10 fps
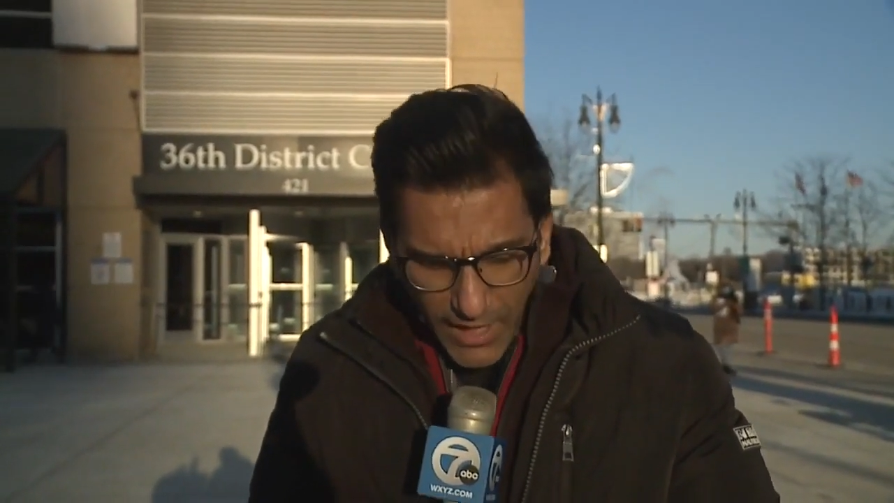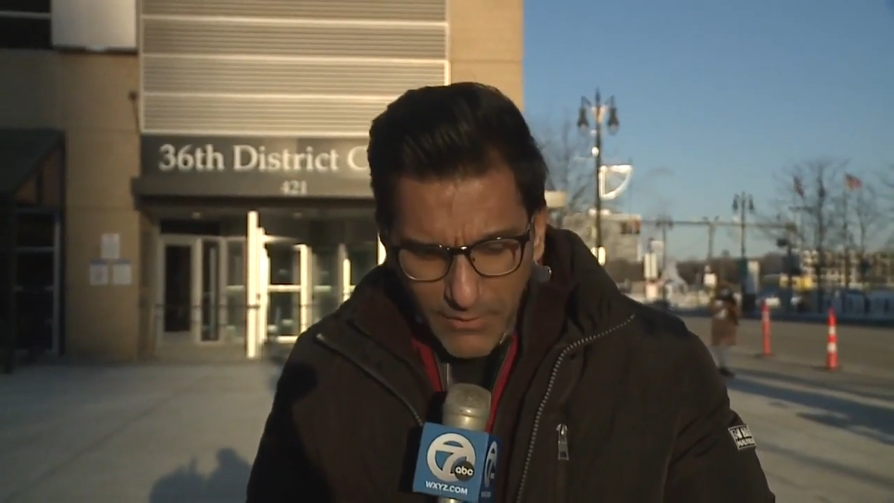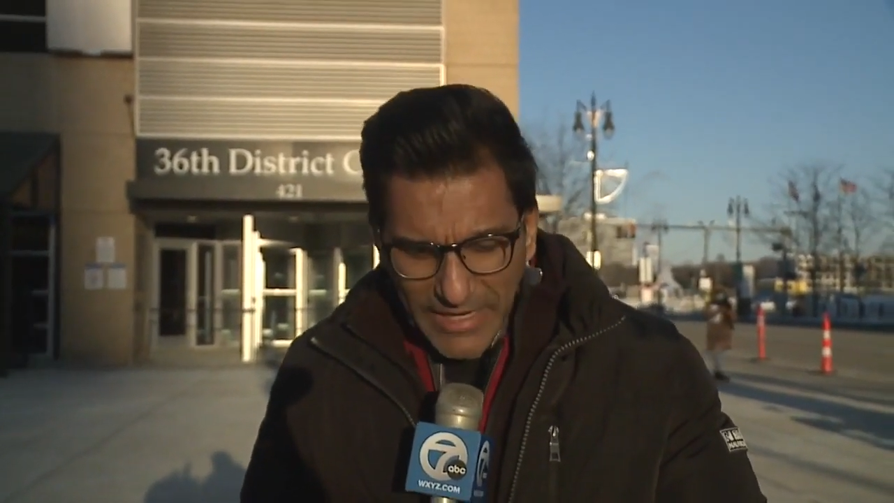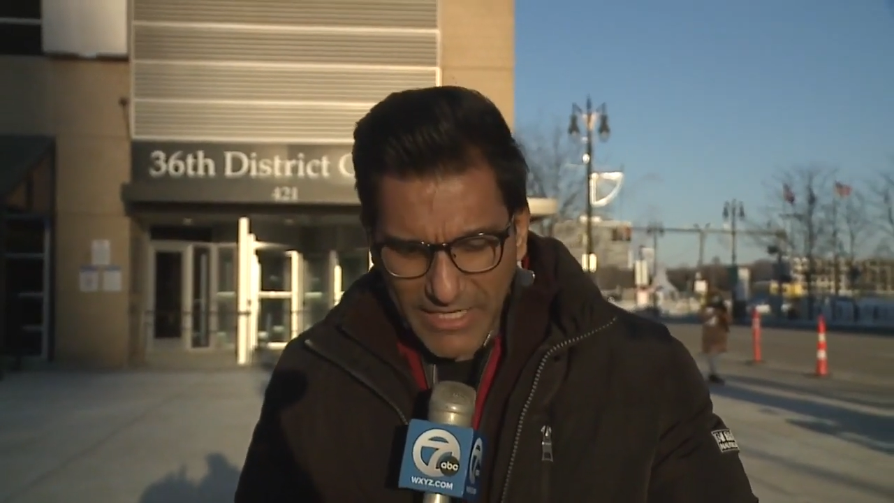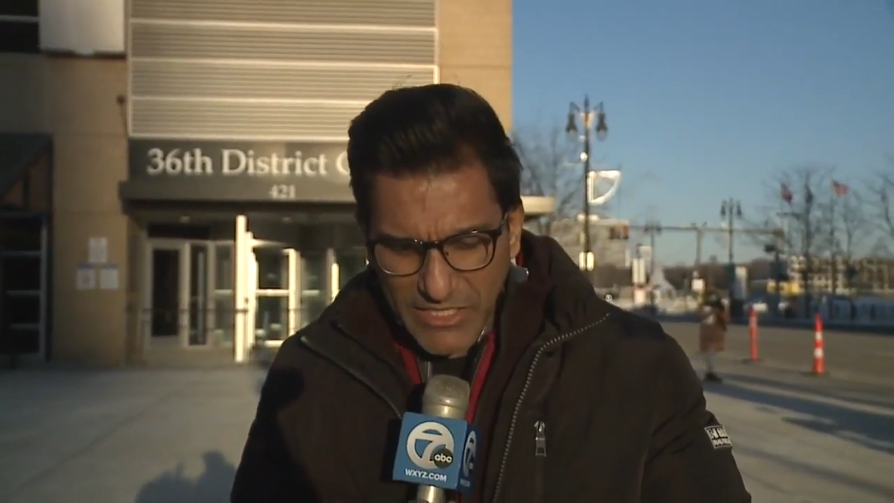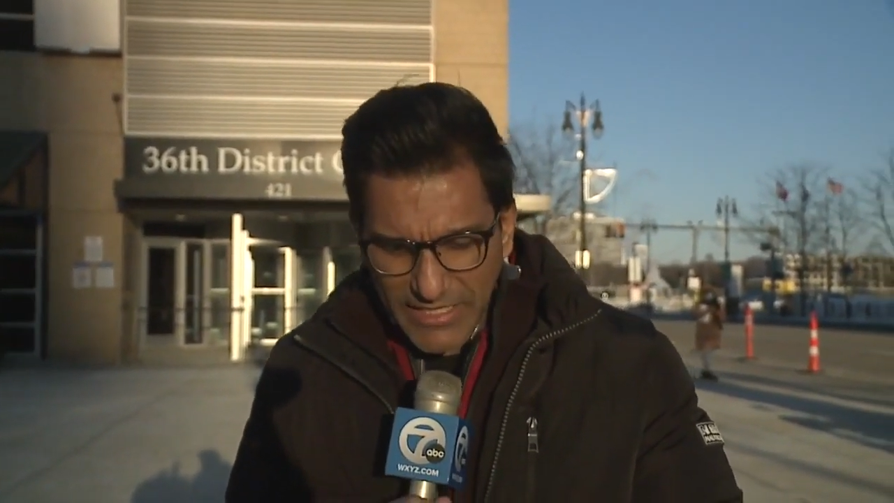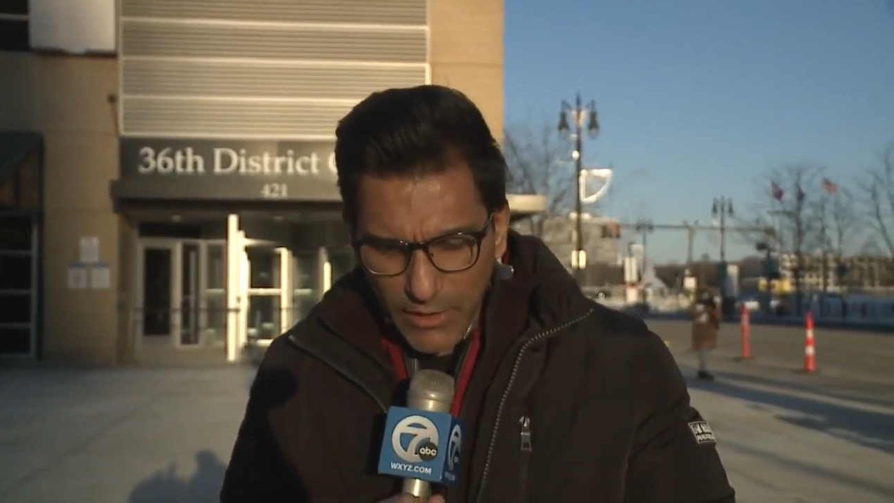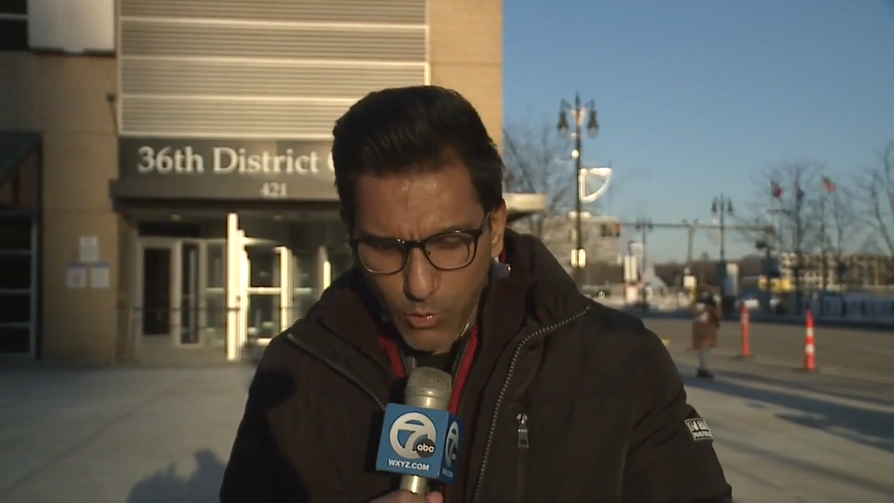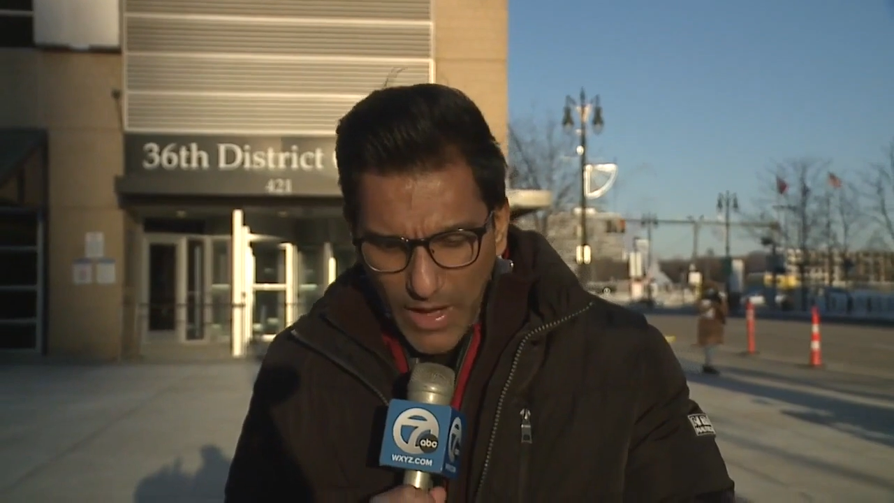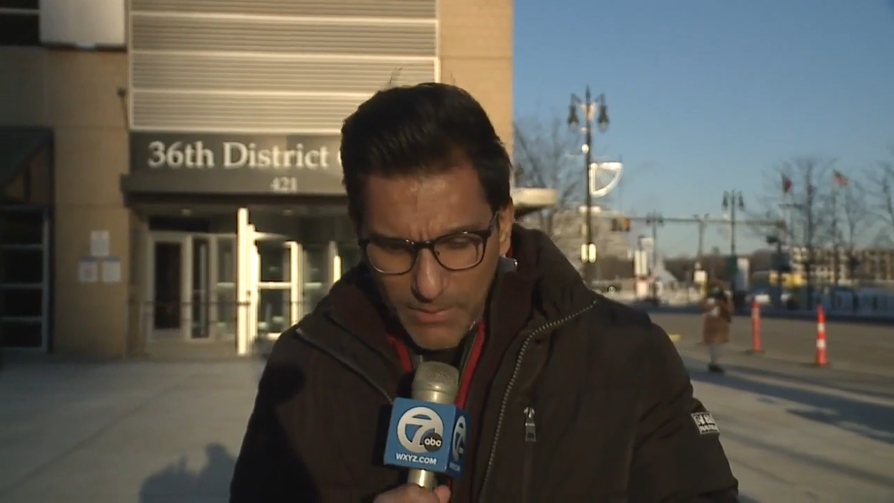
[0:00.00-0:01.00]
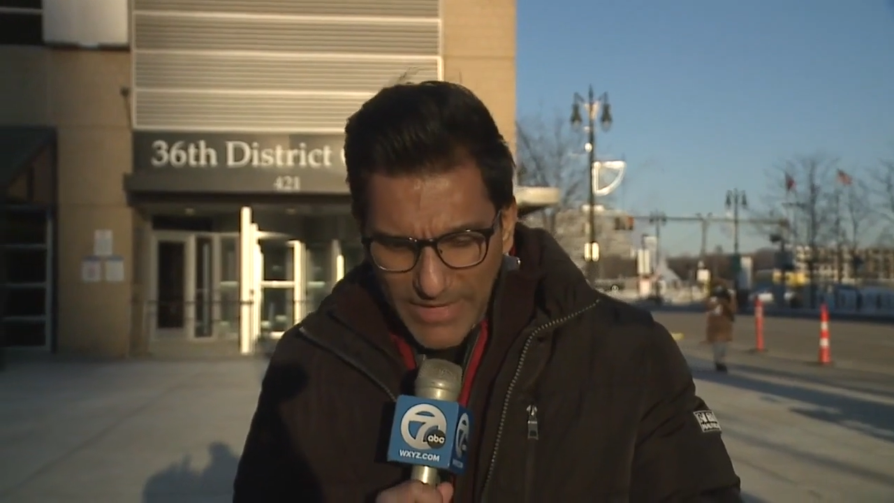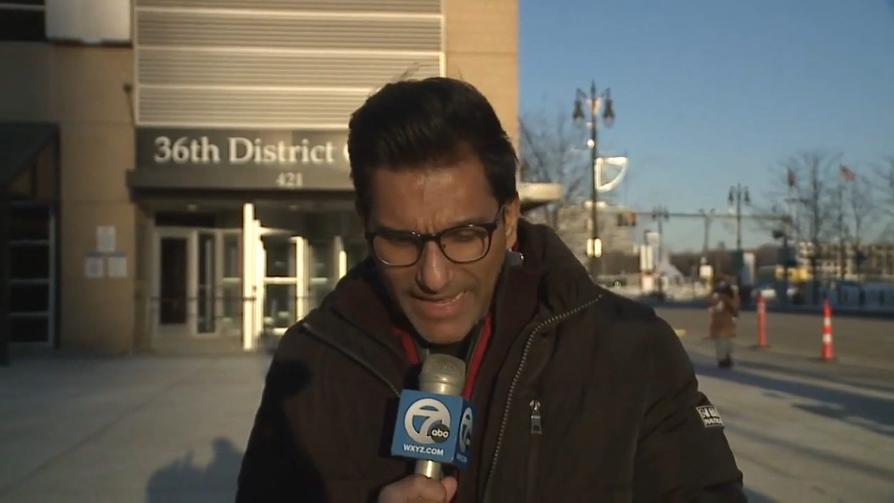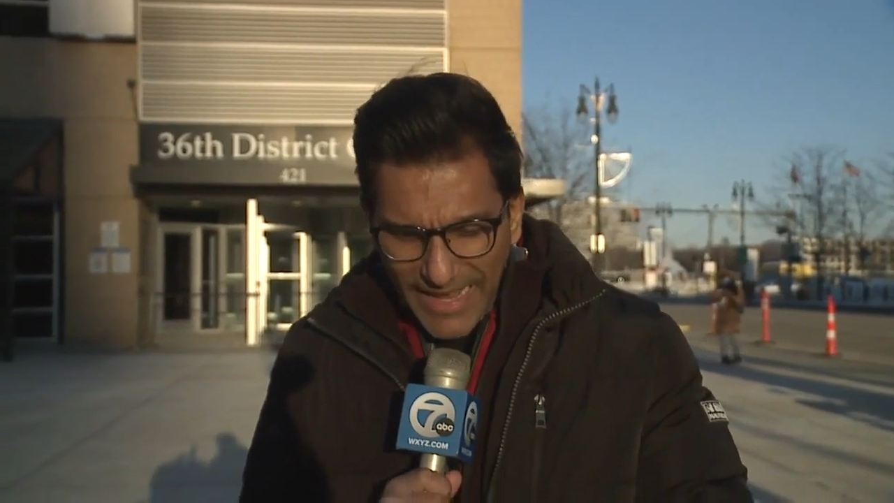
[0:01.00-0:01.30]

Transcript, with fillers: carrying a concealed weapon,